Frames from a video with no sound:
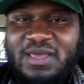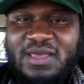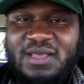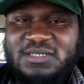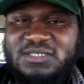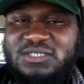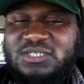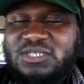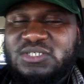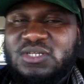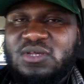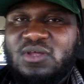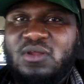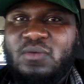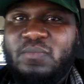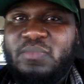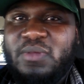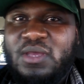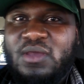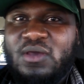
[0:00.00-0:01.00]
It's just going
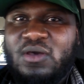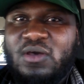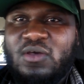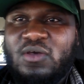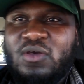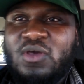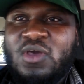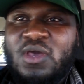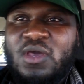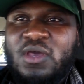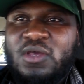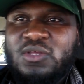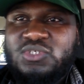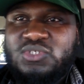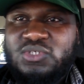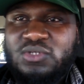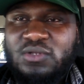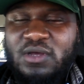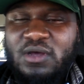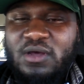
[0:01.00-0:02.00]
to be a
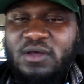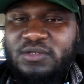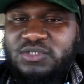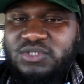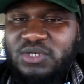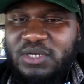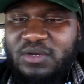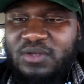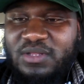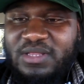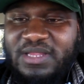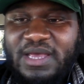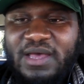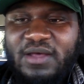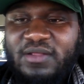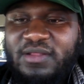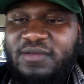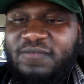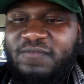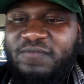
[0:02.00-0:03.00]
trickle
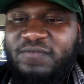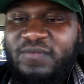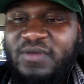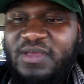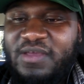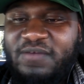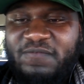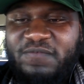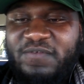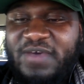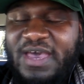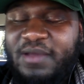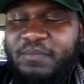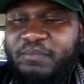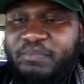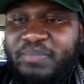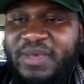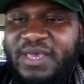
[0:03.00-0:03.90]
down effect.